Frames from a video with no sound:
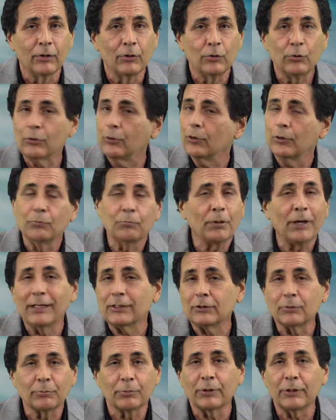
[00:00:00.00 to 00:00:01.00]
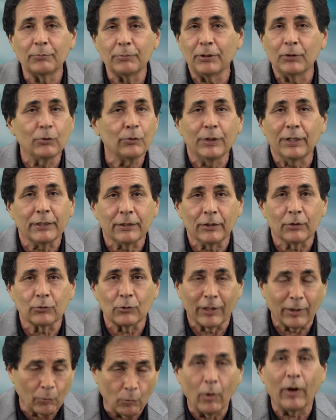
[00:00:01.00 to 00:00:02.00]
you couldn't possibly be doing this,
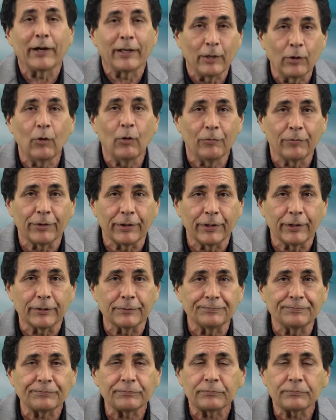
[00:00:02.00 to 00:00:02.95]
like walking over here."